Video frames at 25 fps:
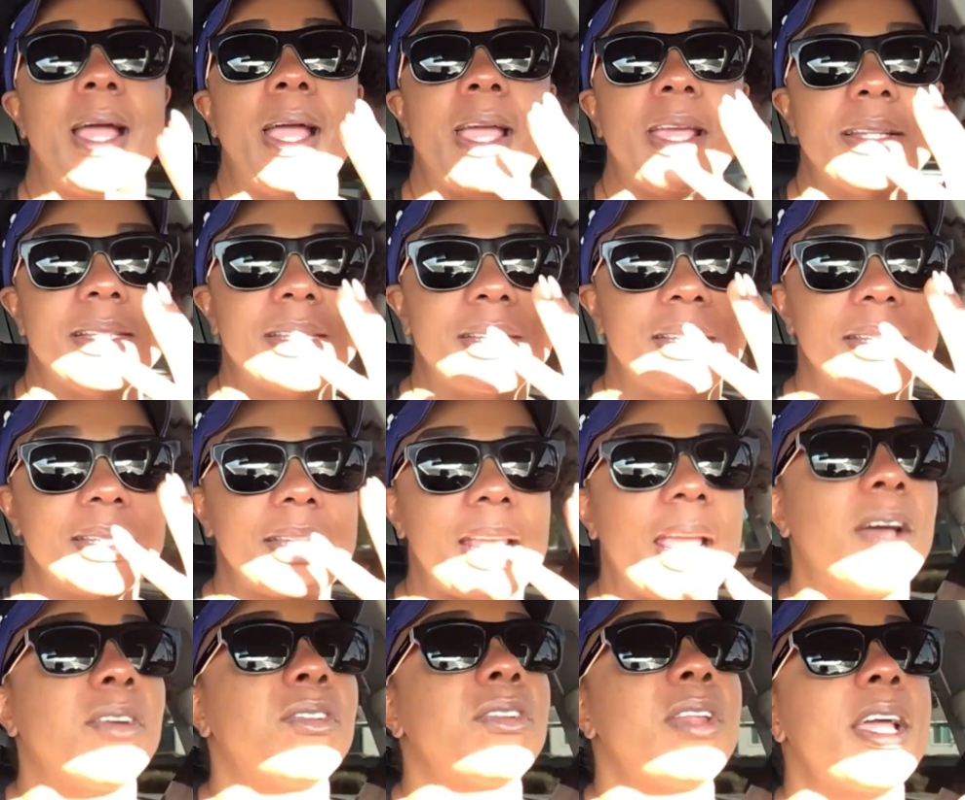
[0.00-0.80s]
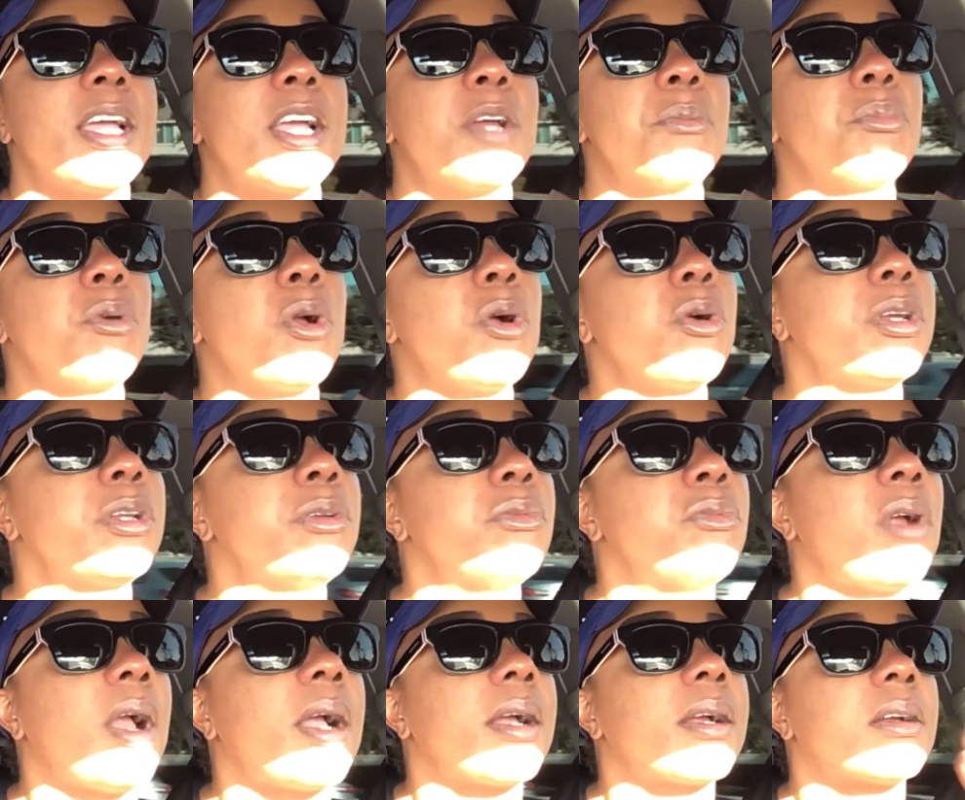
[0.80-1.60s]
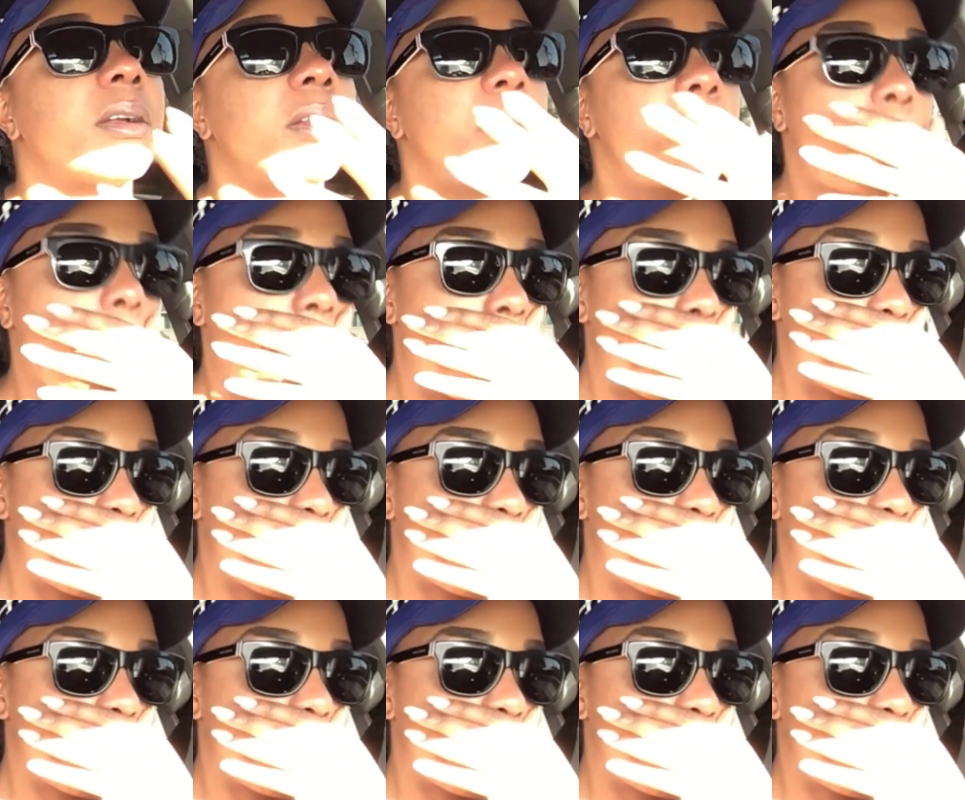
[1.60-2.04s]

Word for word: I sound like a broken record